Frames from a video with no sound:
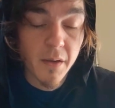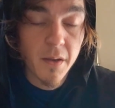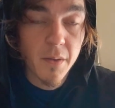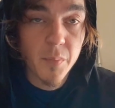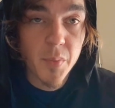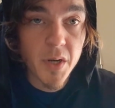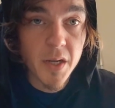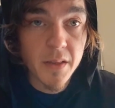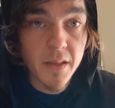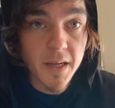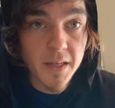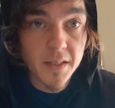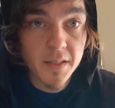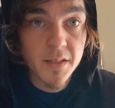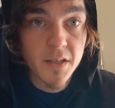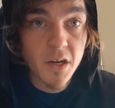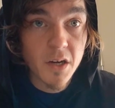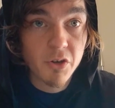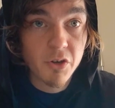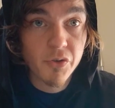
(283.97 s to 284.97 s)
But I'd like to
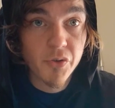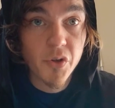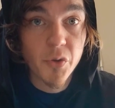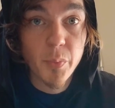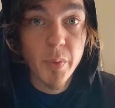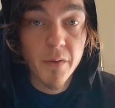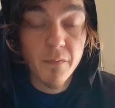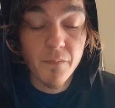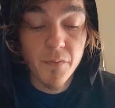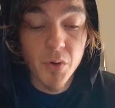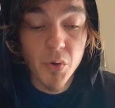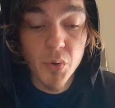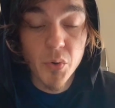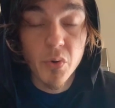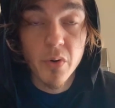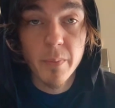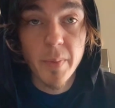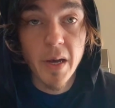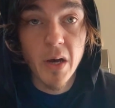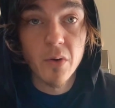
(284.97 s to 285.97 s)
talk a little bit further
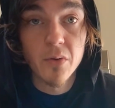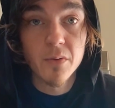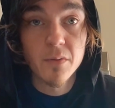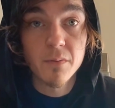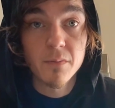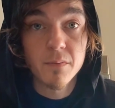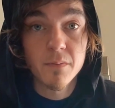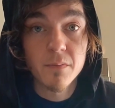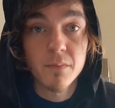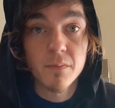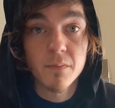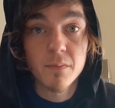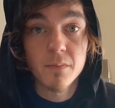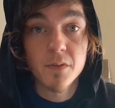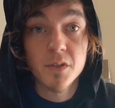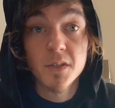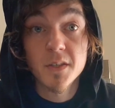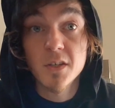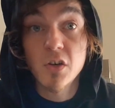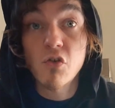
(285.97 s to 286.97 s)
about
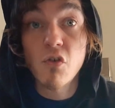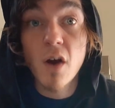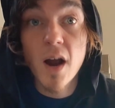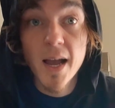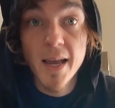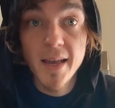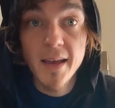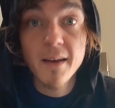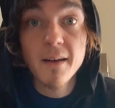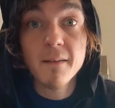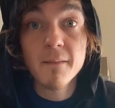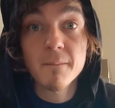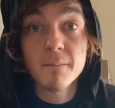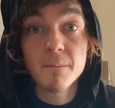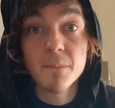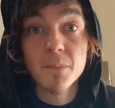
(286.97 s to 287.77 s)
scrying,